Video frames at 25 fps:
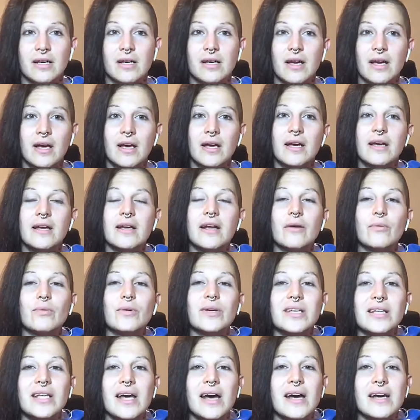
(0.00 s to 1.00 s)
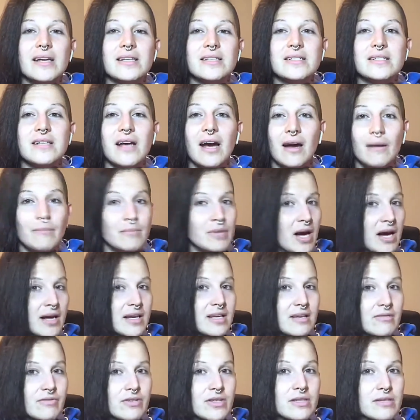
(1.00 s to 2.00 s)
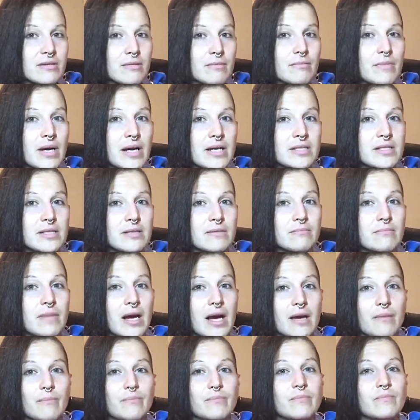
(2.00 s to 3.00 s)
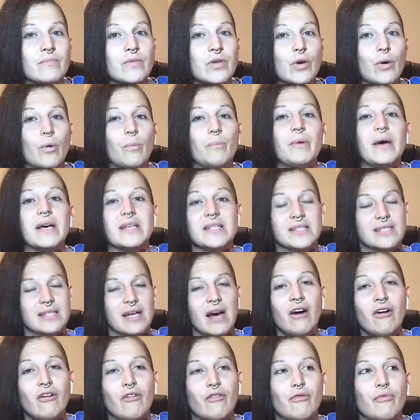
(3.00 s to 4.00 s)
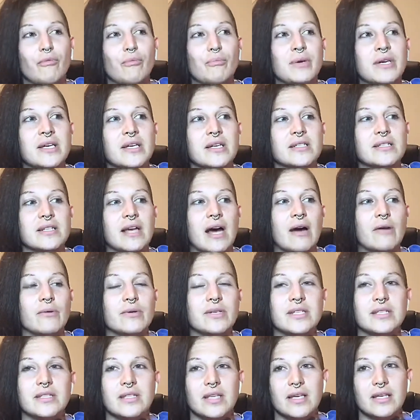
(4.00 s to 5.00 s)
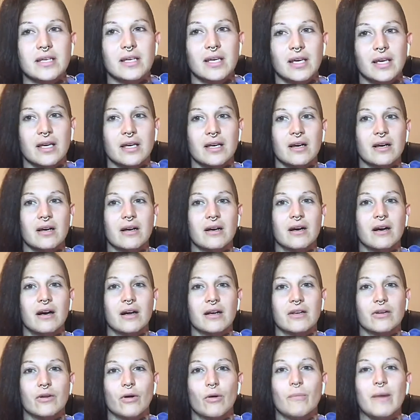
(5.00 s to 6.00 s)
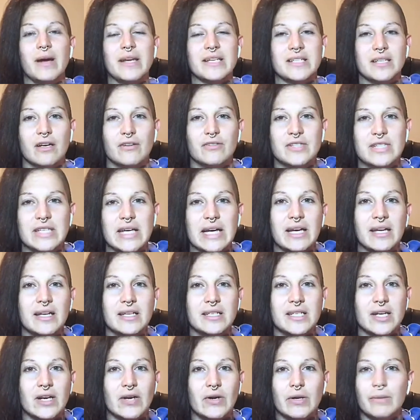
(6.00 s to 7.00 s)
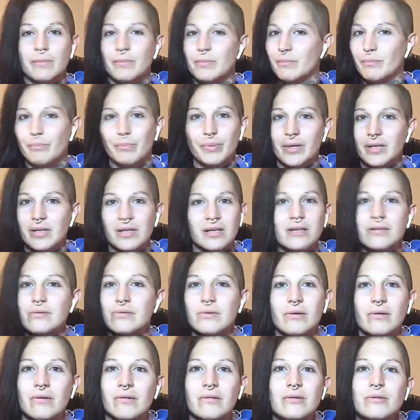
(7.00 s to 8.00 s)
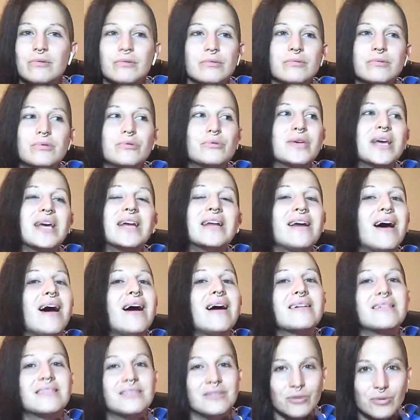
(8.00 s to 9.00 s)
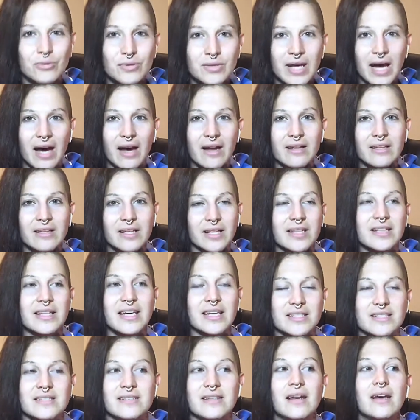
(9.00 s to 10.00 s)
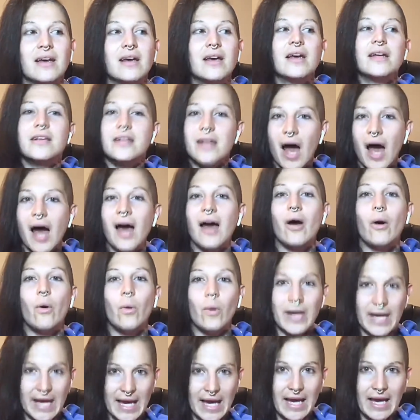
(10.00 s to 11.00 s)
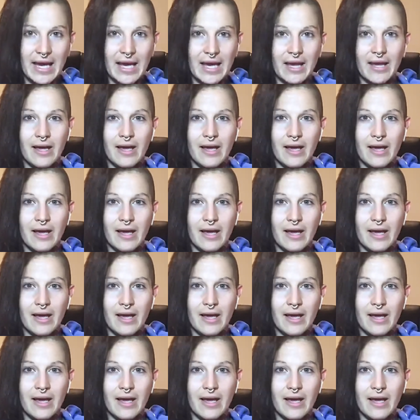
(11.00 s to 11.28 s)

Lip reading: And I realized I'm not giving them my best self, because I was thinking, myself secondary. But you cannot do that. Like, that's not okay.